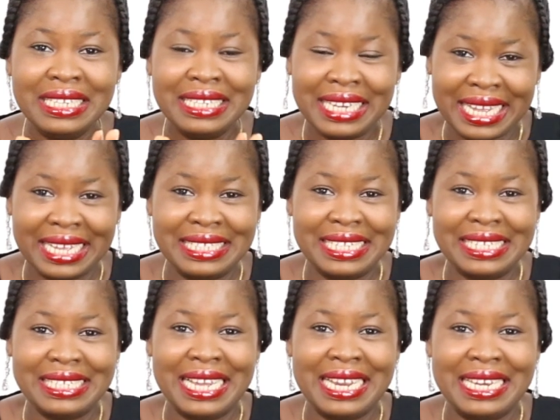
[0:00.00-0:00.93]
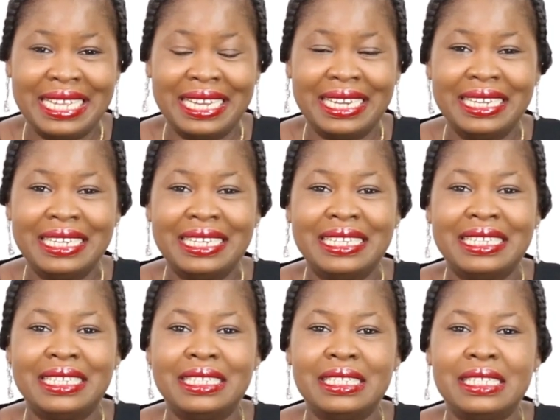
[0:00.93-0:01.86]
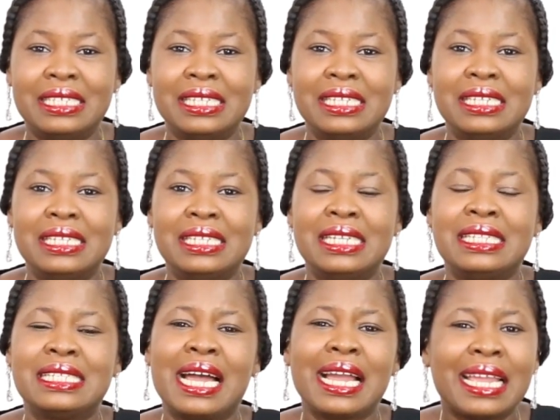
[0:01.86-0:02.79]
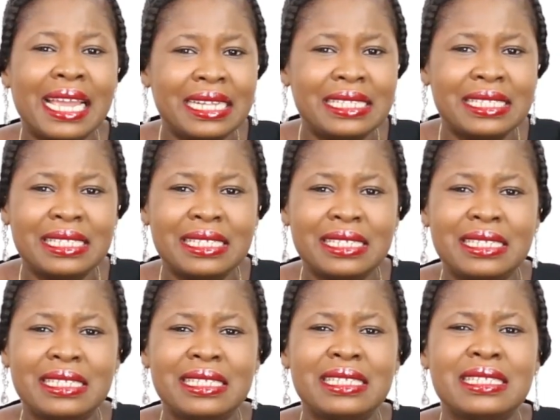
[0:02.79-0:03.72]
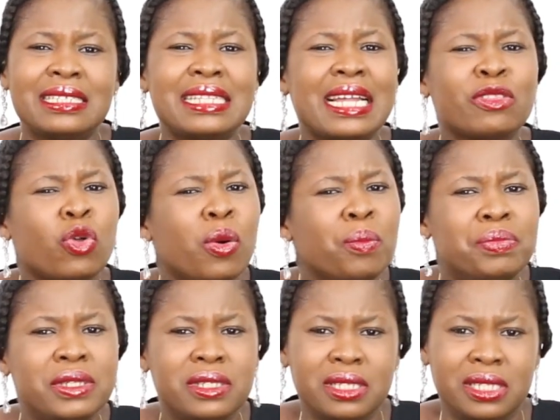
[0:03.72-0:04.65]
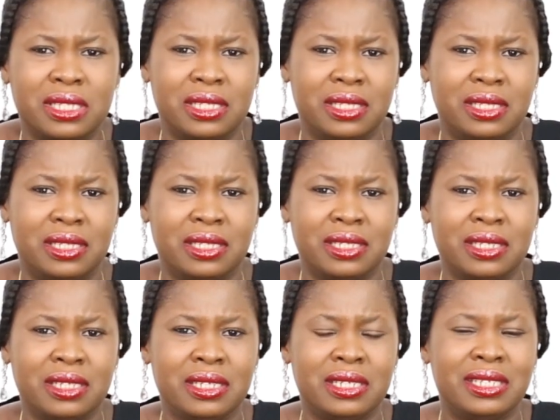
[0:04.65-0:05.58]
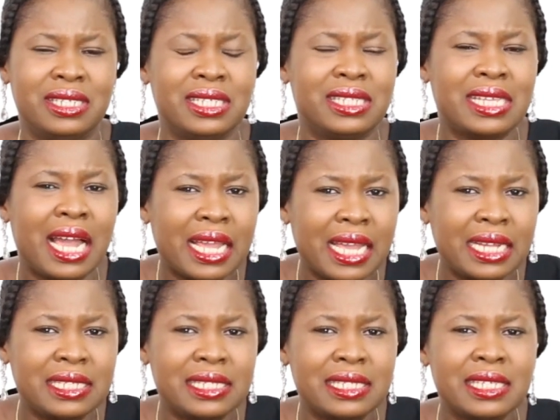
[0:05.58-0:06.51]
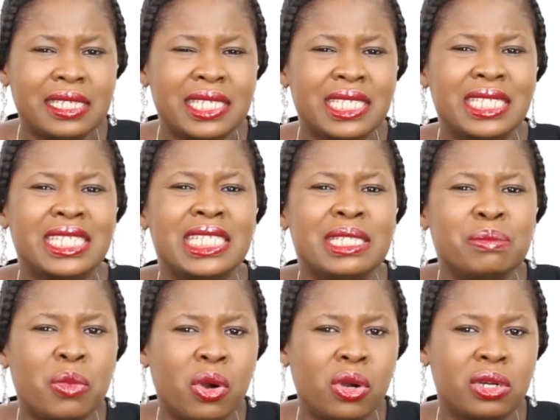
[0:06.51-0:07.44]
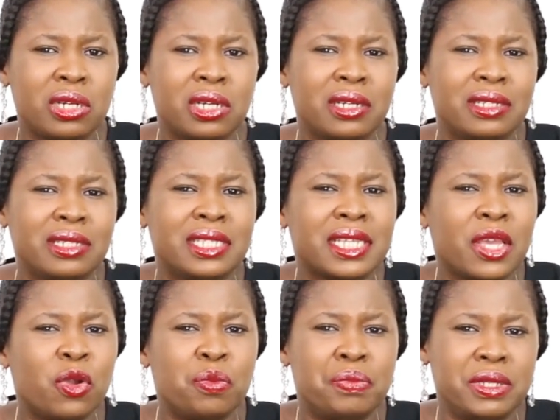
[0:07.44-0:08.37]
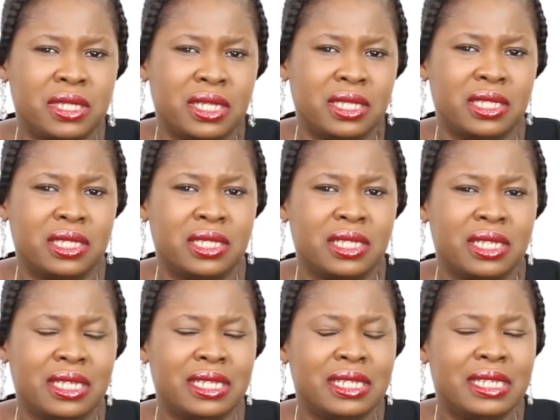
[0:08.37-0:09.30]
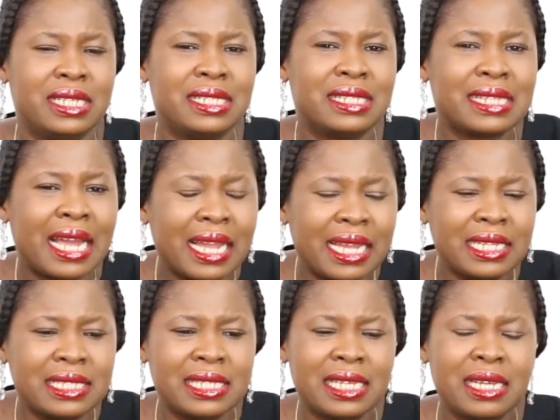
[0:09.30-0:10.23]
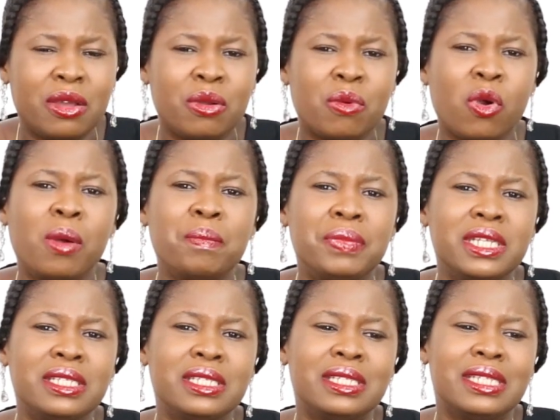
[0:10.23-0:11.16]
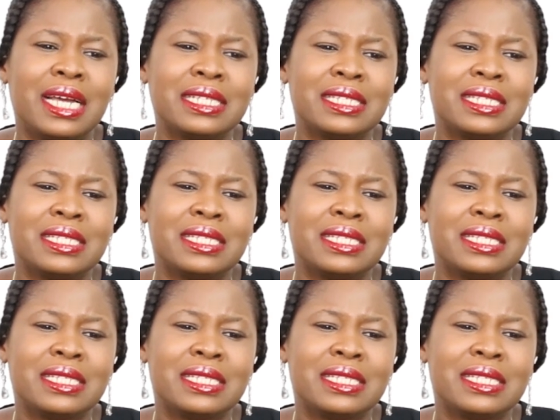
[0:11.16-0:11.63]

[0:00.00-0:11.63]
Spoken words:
like I said earlier, they target startup businesses, they target small scale businesses, they target companies that